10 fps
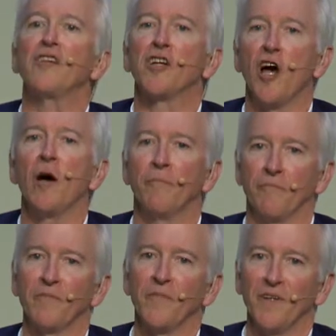to come
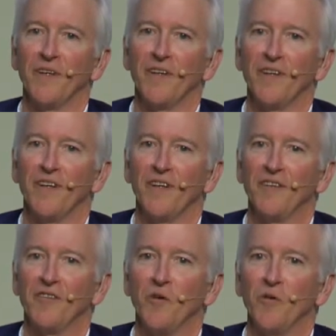
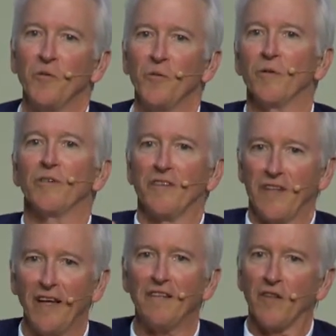to
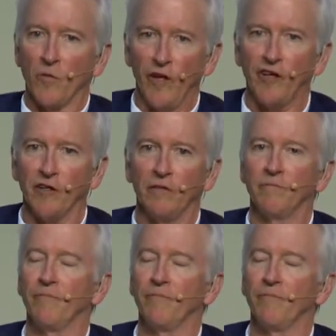states in the region.